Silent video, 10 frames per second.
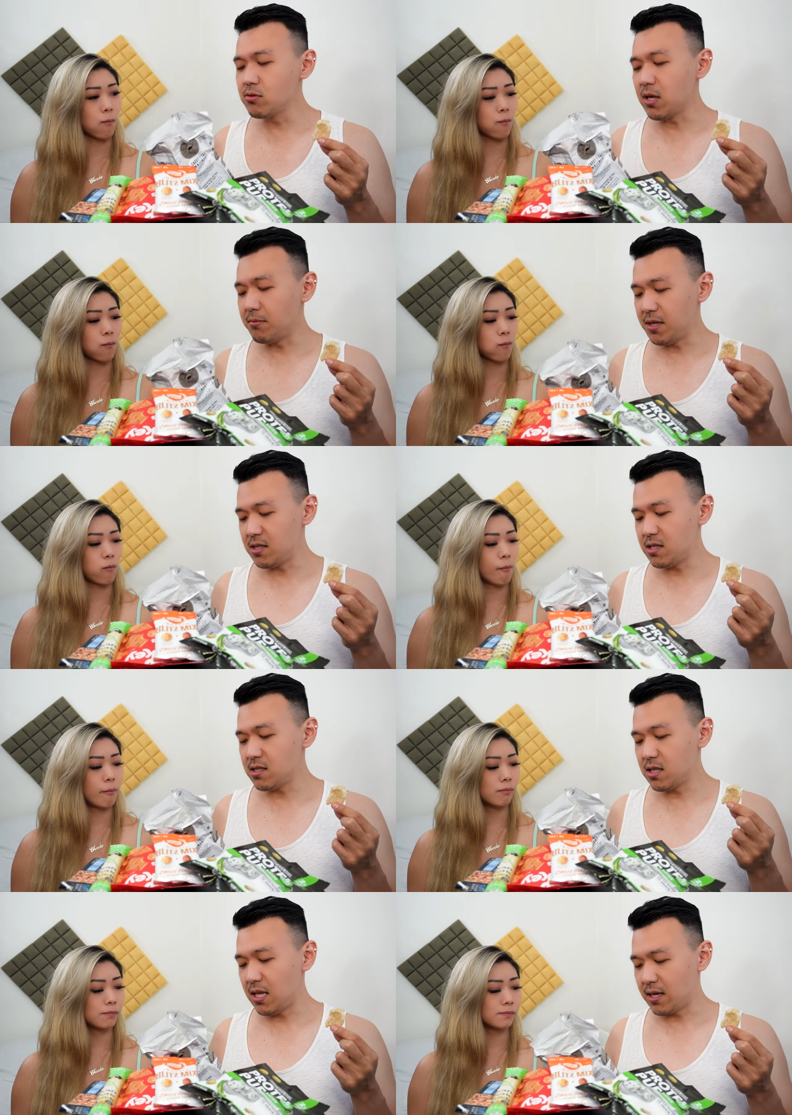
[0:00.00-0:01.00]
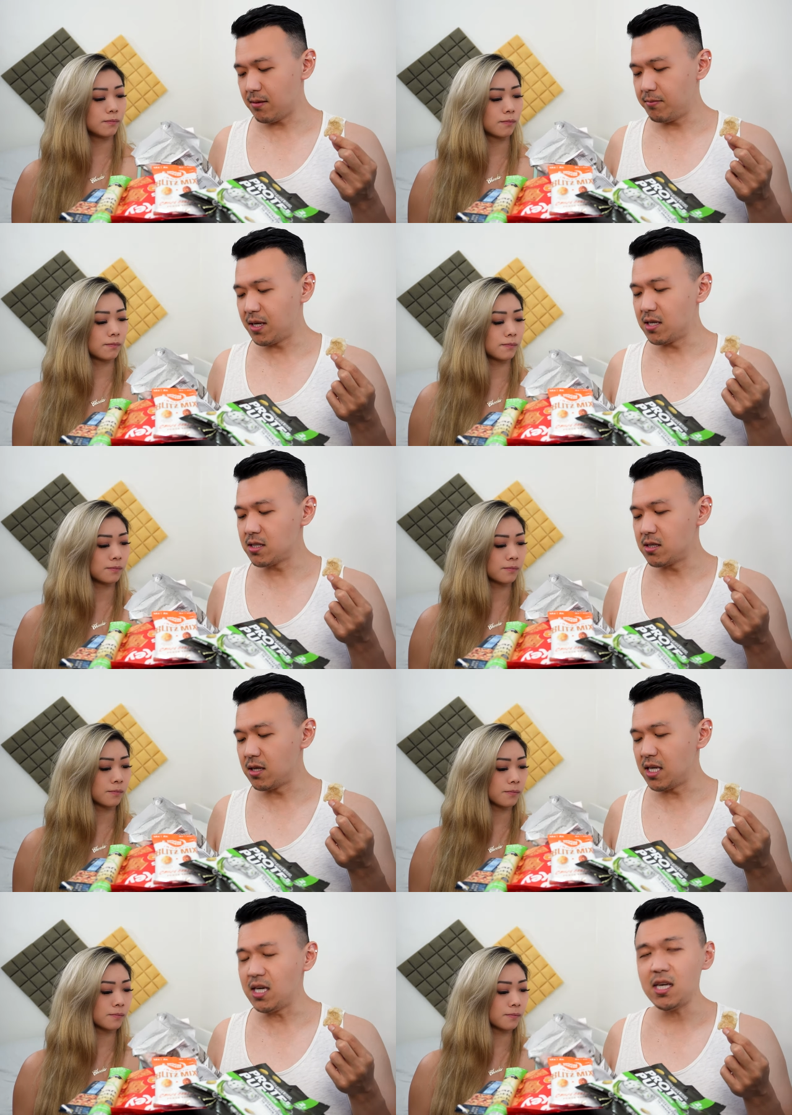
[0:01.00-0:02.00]
Speaker 1: don't tell me this like because
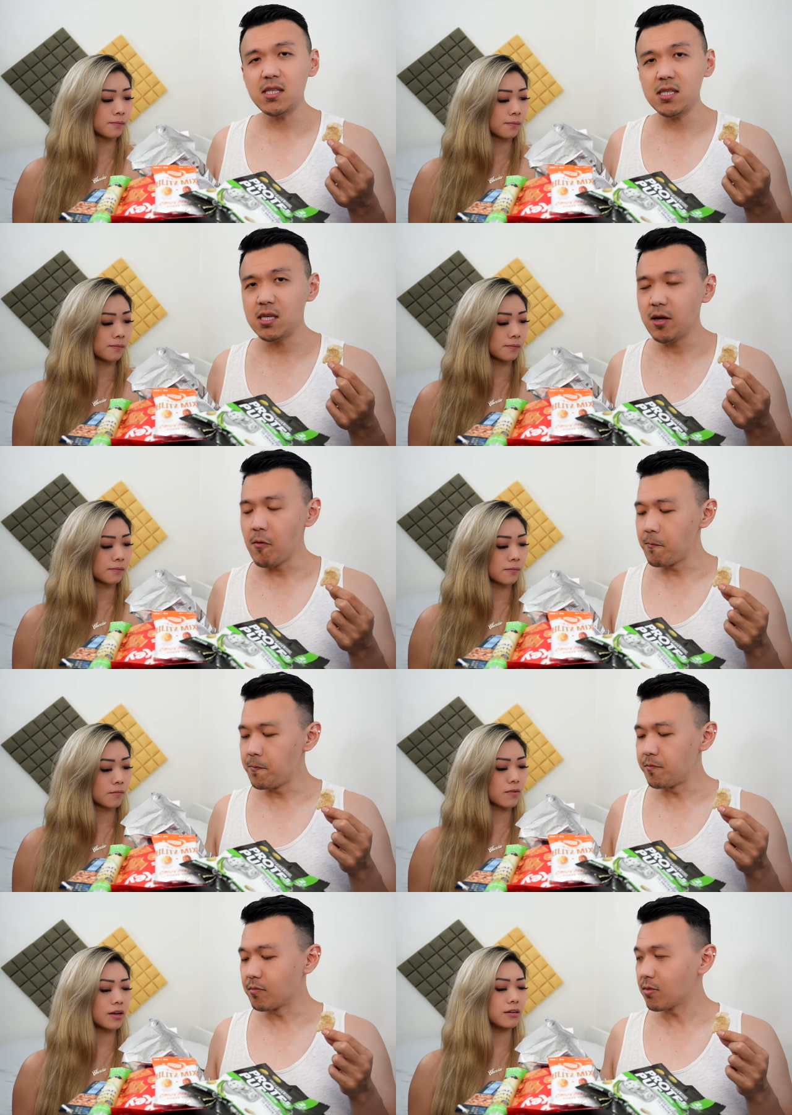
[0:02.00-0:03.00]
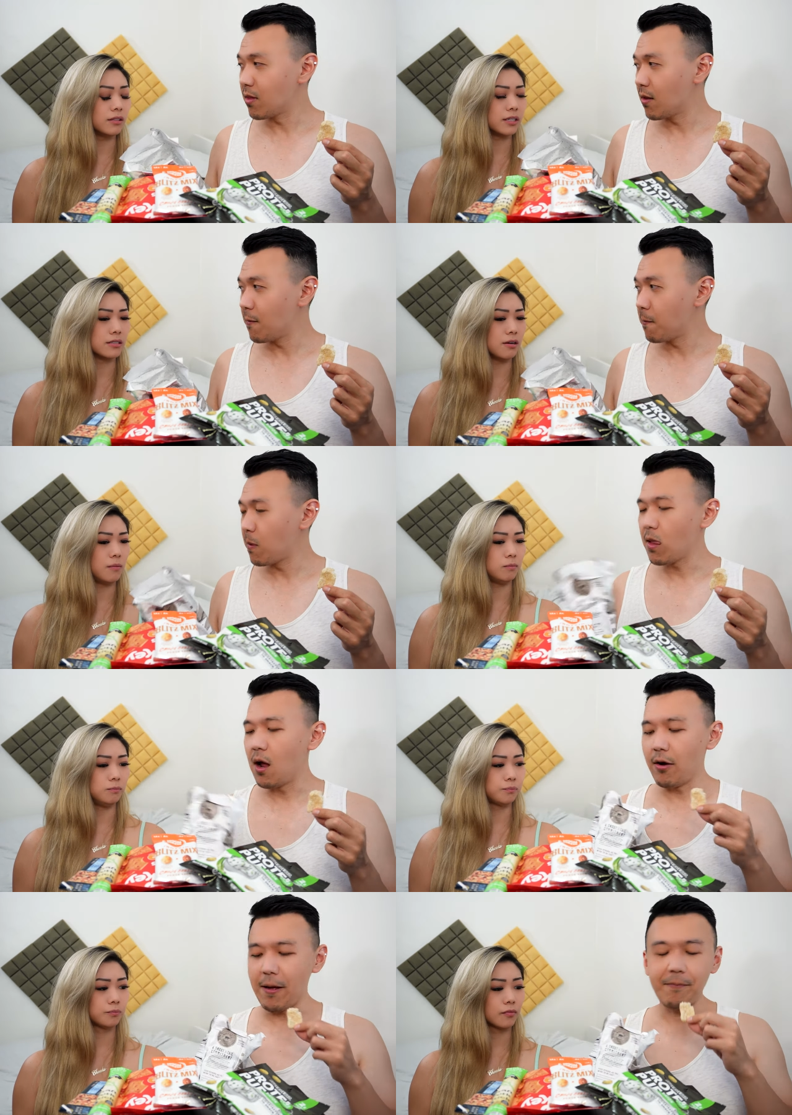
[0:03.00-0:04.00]
the heat. I don't think
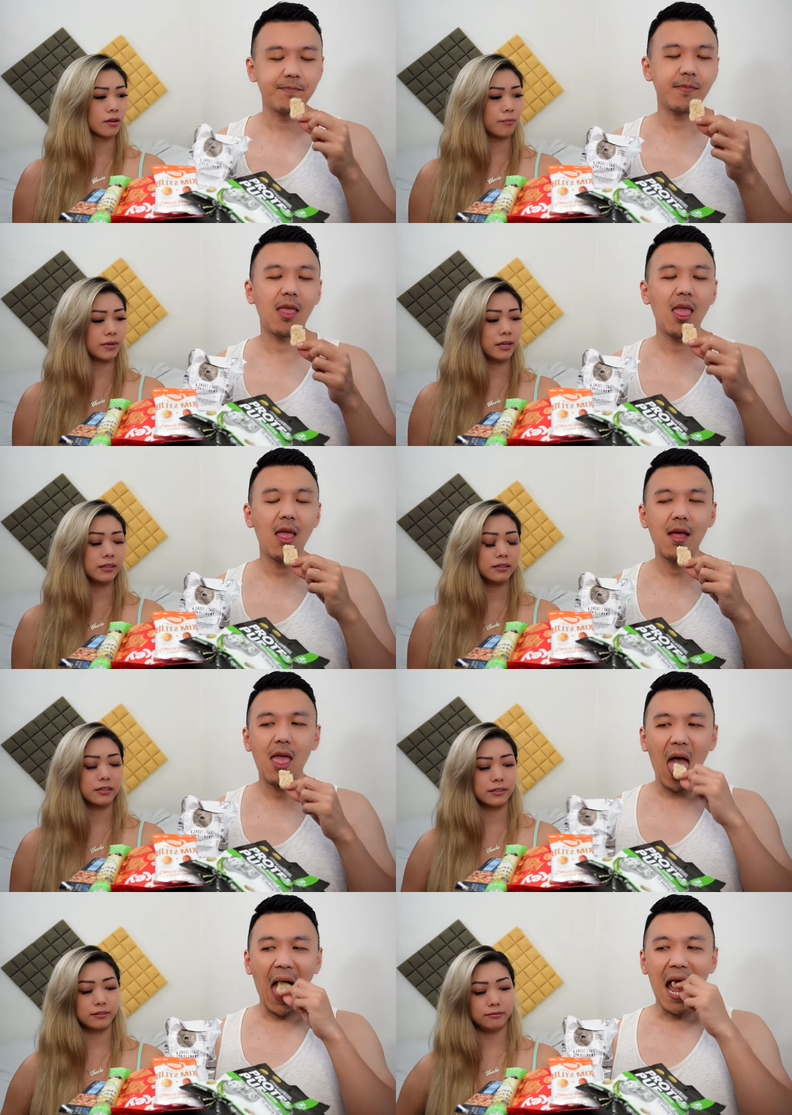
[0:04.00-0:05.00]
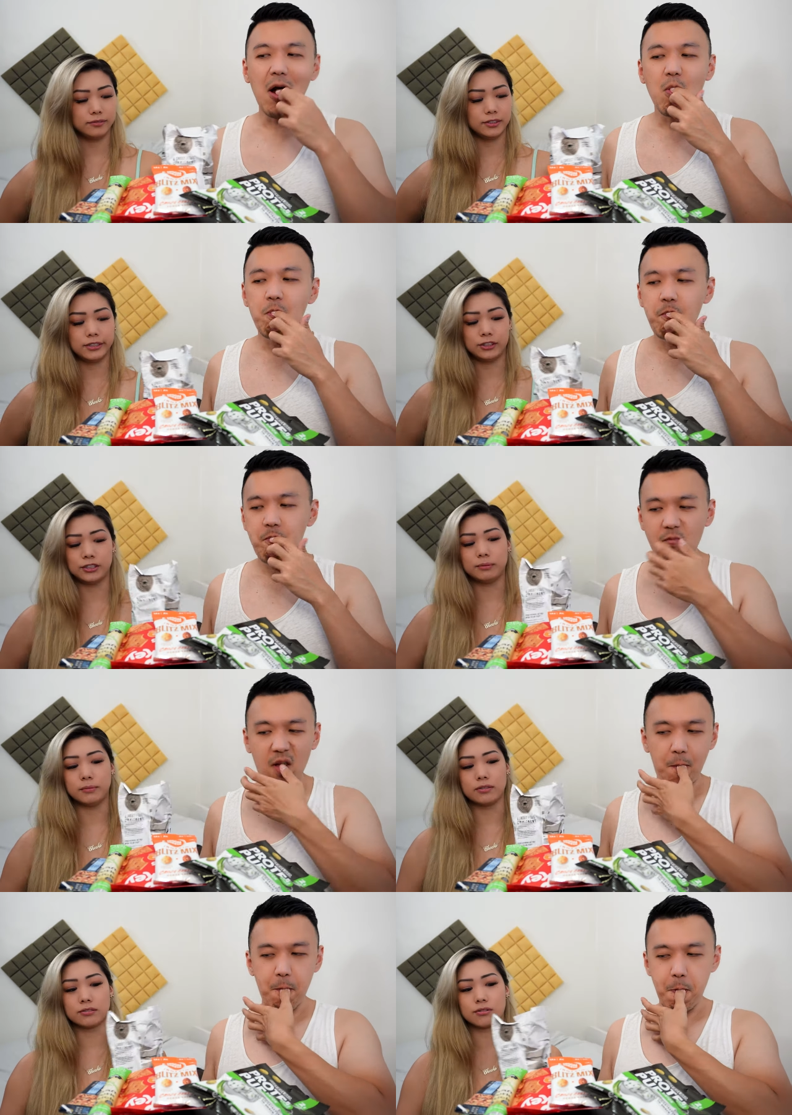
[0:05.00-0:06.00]
so. Okay.
Speaker 2: I think it just
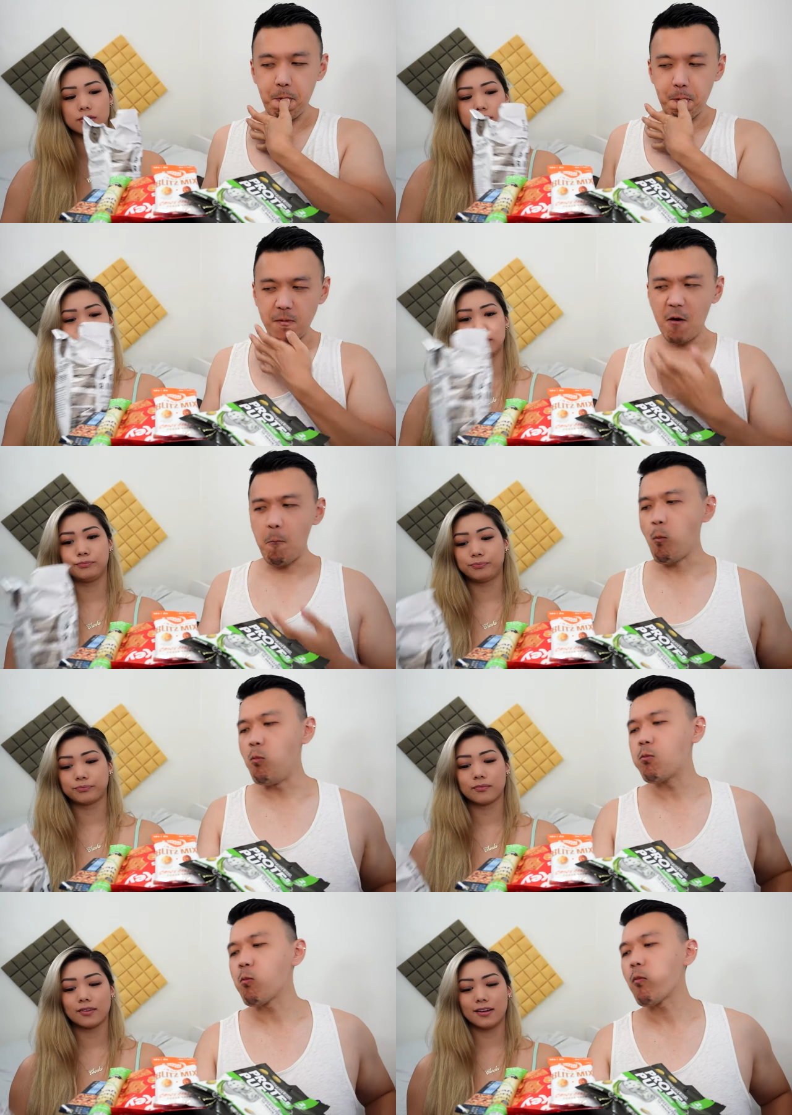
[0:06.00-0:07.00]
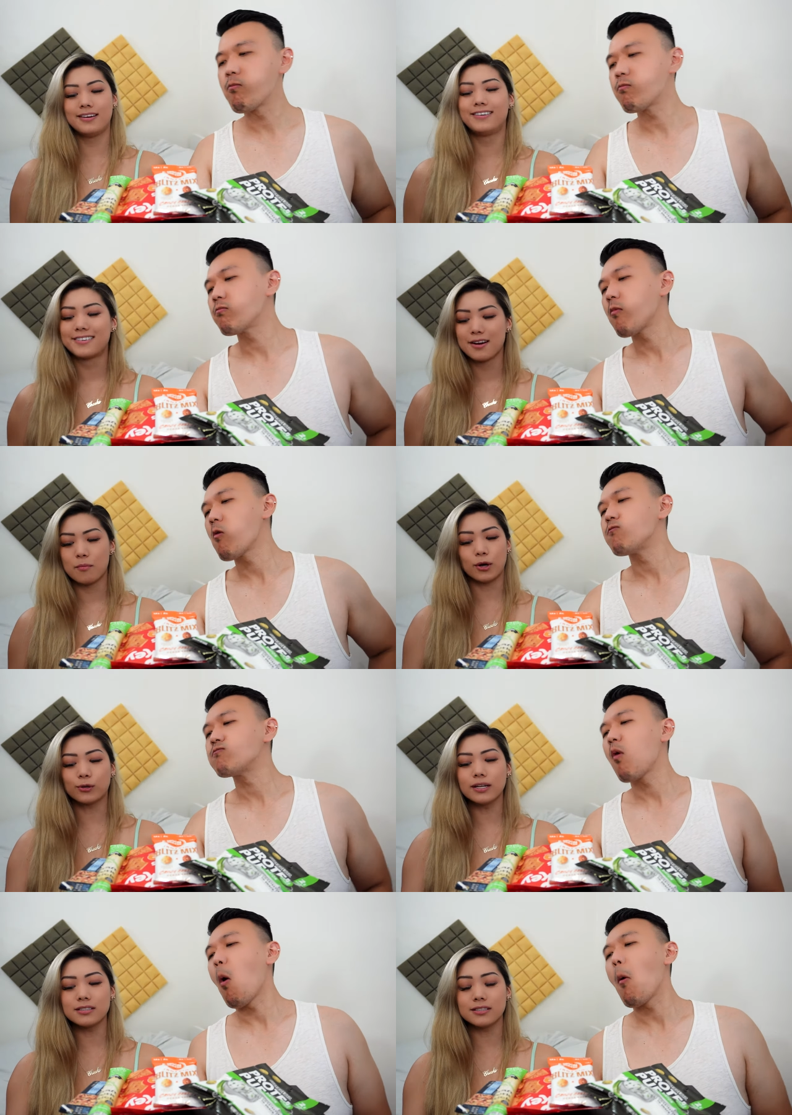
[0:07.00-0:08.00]
smells gross. Pork
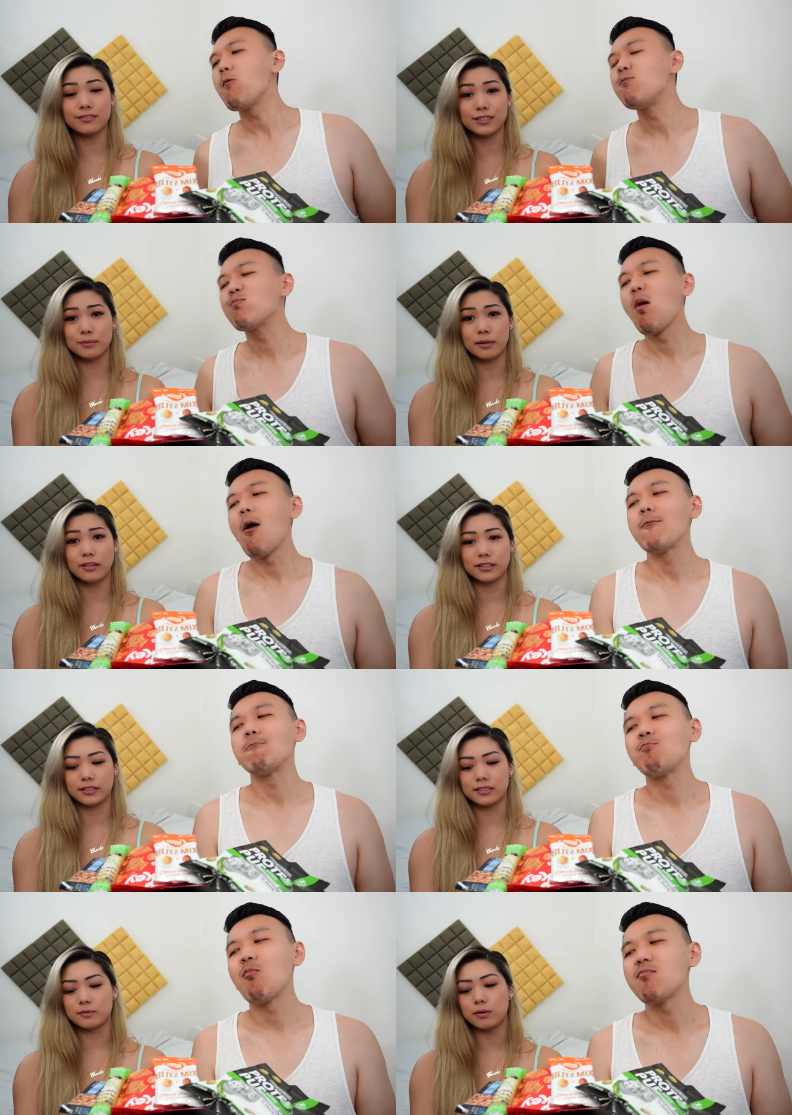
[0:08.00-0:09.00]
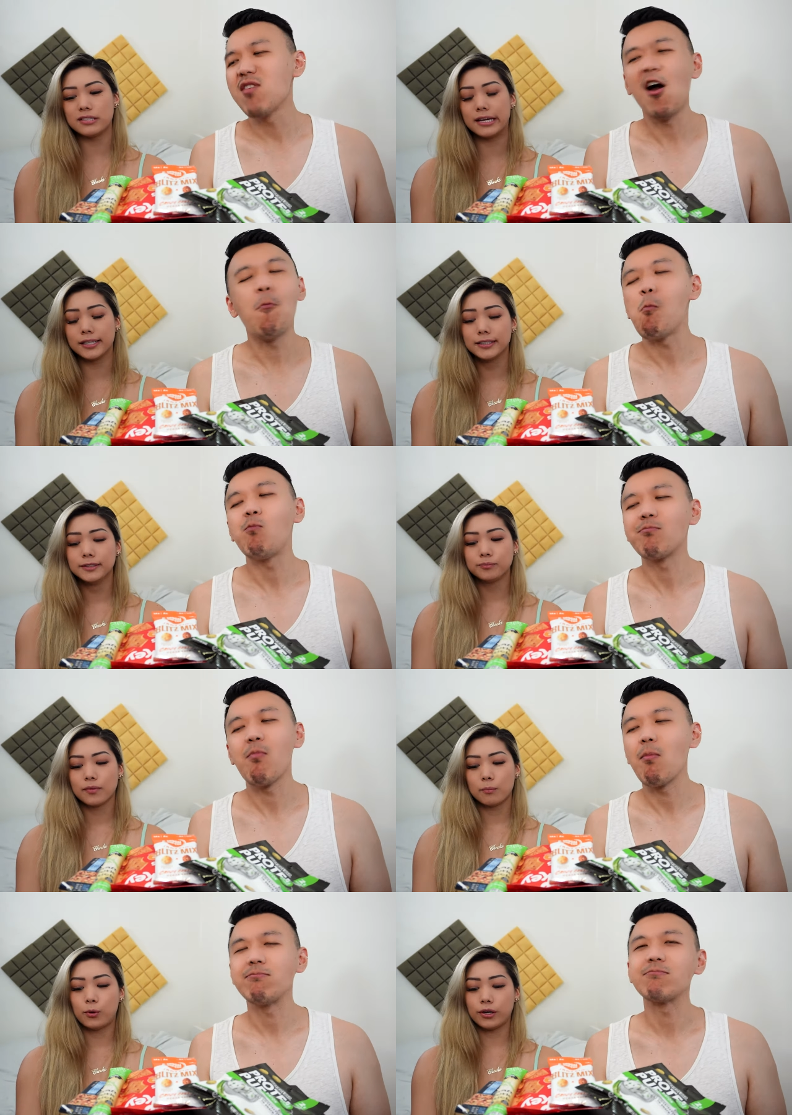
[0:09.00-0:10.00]
rinds never smell good. It smells no. like
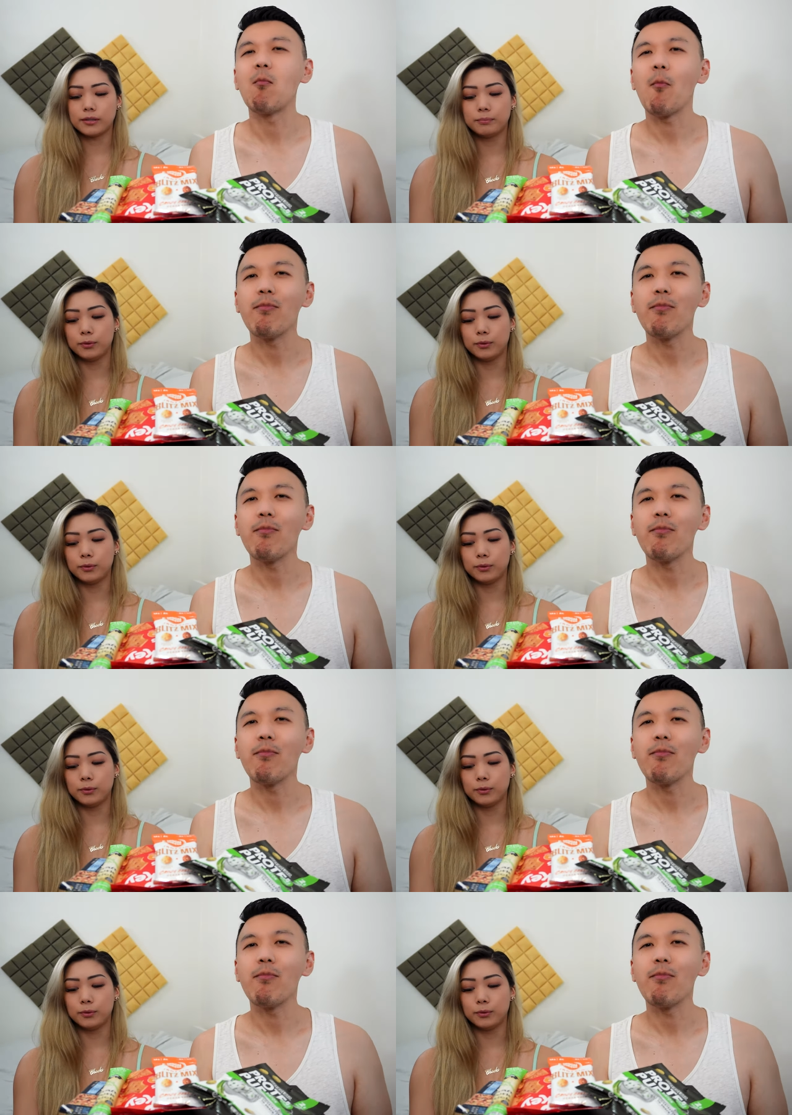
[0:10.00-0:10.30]
pork